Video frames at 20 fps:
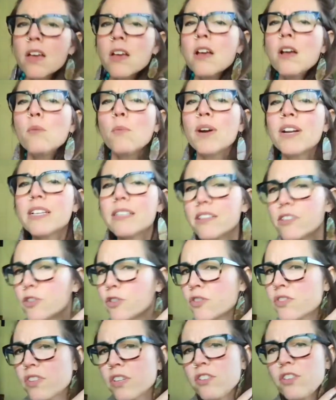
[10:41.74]
What is
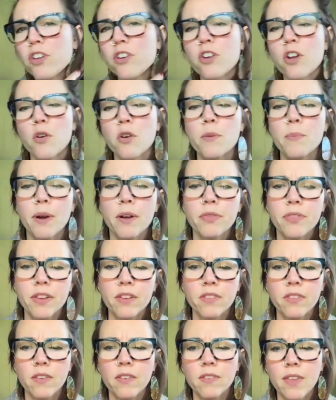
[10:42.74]
interesting to note about
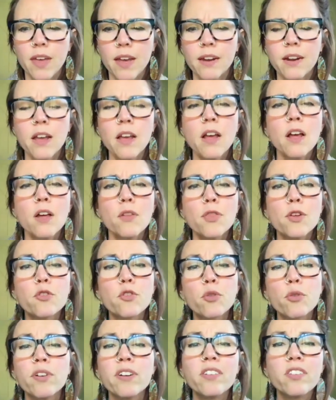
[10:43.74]
this is that the
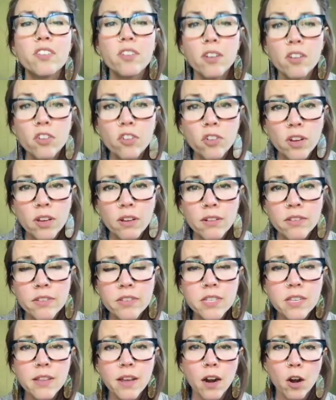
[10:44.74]
traditions
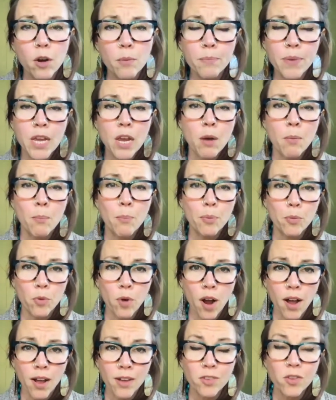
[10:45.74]
that are being
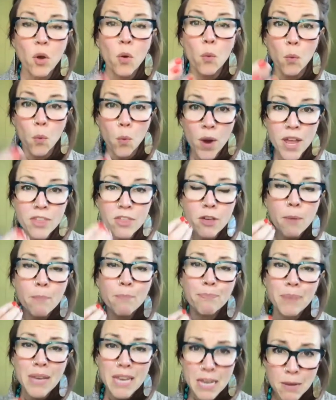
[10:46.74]
brought with
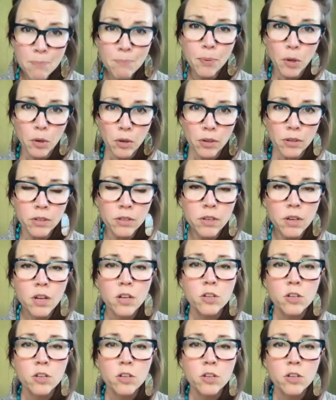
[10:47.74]
people,